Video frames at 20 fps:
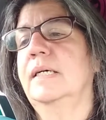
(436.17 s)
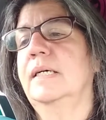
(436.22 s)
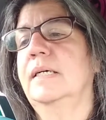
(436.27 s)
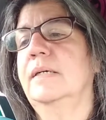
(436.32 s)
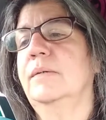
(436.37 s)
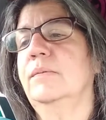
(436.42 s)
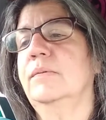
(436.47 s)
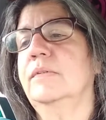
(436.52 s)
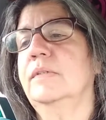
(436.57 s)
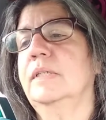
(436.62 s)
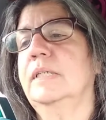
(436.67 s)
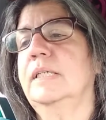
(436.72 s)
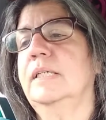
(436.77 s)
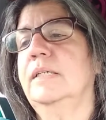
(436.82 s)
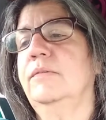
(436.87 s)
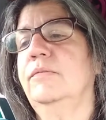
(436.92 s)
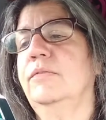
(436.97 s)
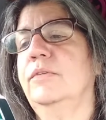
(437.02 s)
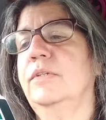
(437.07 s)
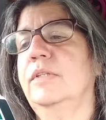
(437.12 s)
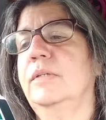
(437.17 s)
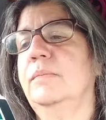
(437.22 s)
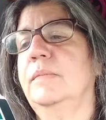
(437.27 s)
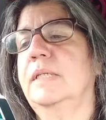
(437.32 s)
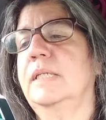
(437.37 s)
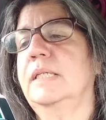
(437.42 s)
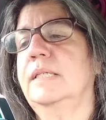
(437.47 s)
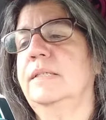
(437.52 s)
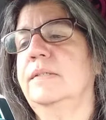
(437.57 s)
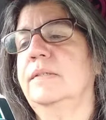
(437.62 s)
I was looking for the
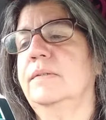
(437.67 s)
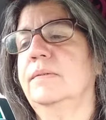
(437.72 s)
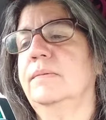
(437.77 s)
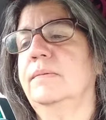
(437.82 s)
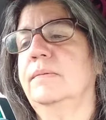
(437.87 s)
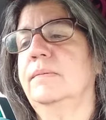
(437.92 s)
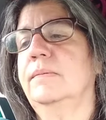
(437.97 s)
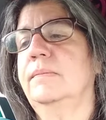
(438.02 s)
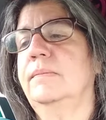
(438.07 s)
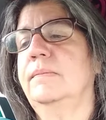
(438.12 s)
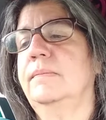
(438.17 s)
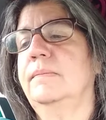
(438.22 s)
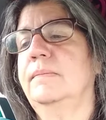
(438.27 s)
medicinal.